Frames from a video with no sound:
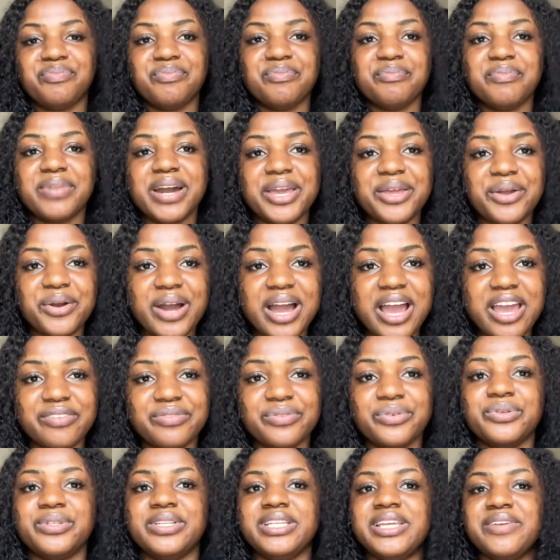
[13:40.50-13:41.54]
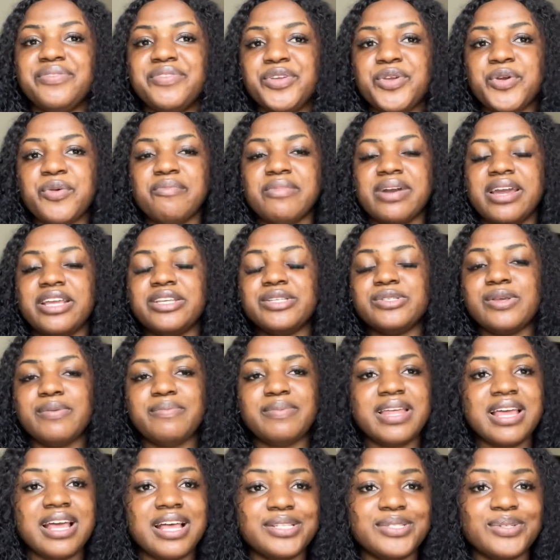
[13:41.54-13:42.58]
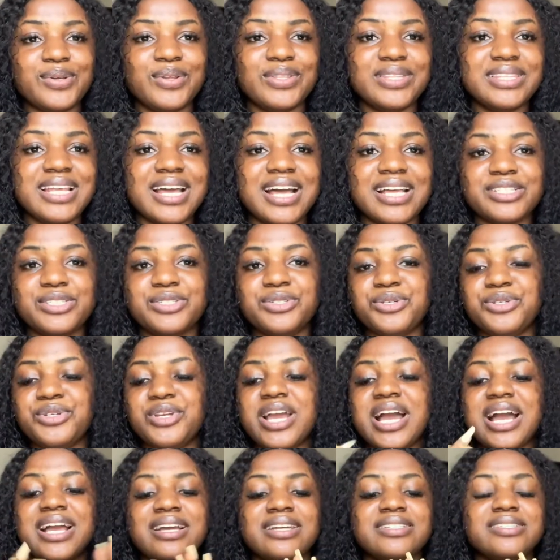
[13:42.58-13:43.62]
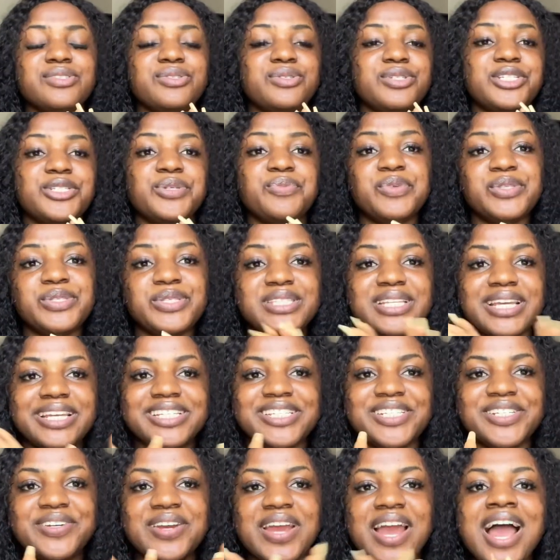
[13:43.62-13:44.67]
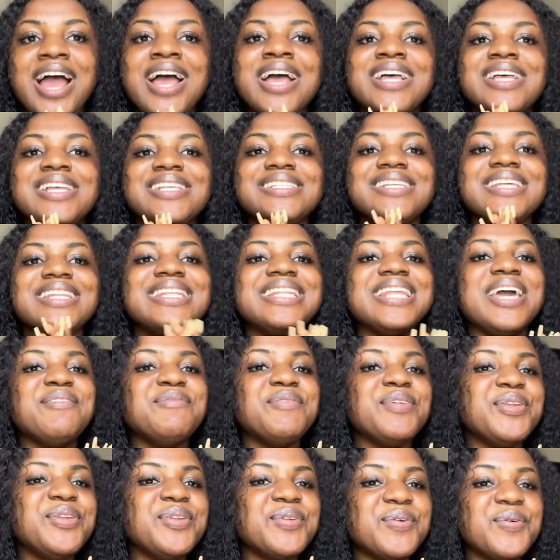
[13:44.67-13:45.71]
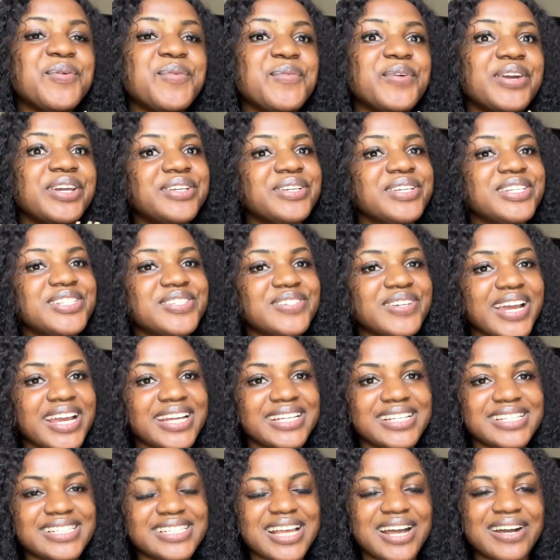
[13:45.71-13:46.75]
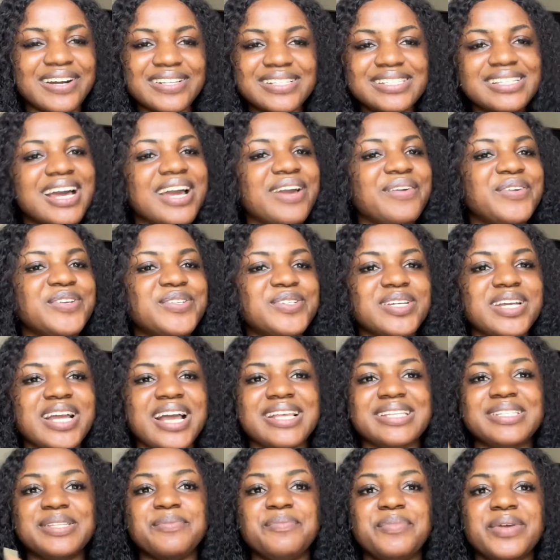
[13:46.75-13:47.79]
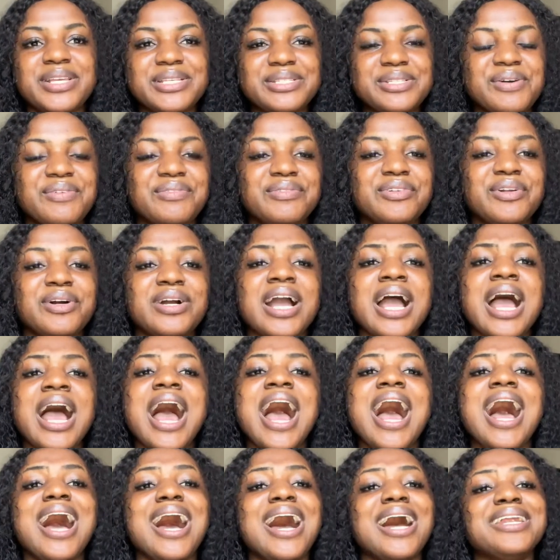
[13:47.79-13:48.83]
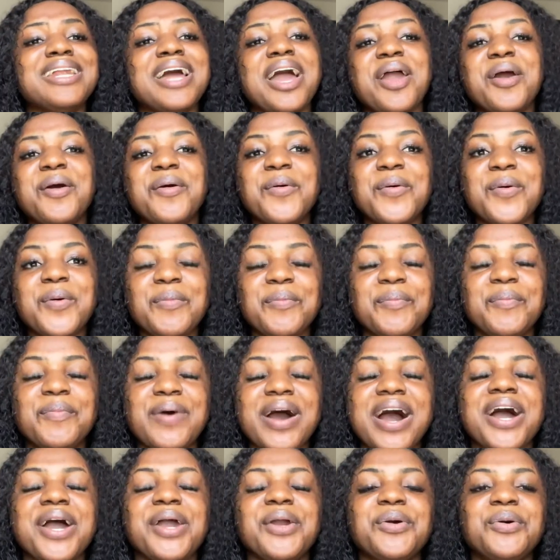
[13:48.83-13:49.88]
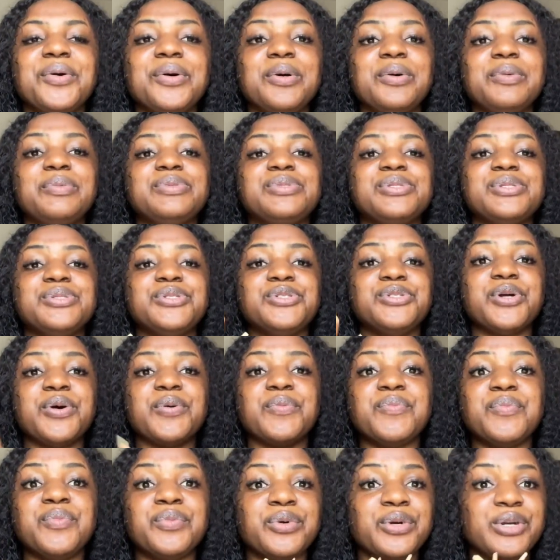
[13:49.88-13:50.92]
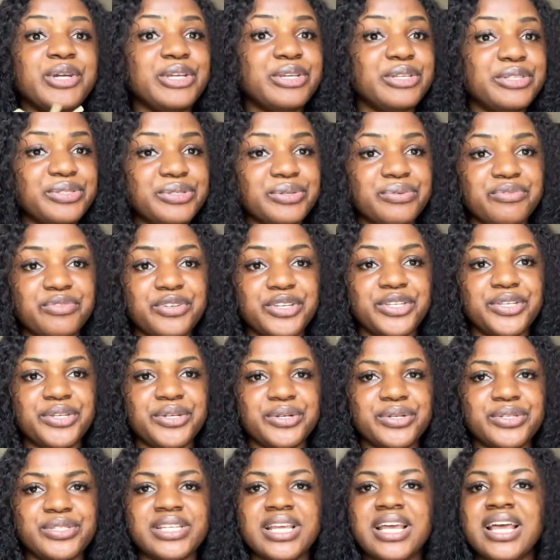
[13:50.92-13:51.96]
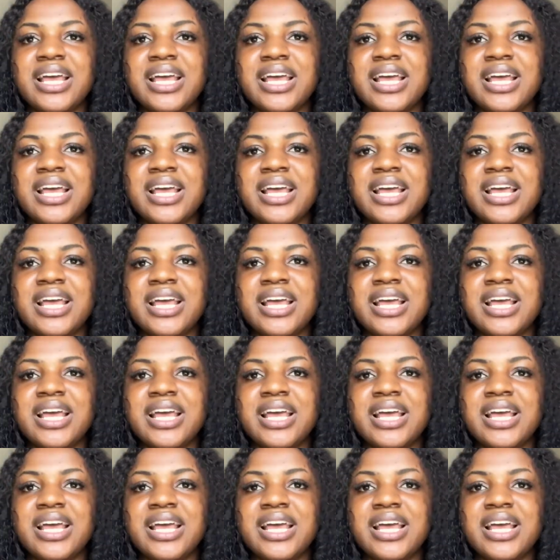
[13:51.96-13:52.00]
buy your iPhone, giving you my supplier's contact, showed you how to ship it to Nigeria. So let me know when you try this out. I wish you guys the best of luck, and I hope to drop more YouTube videos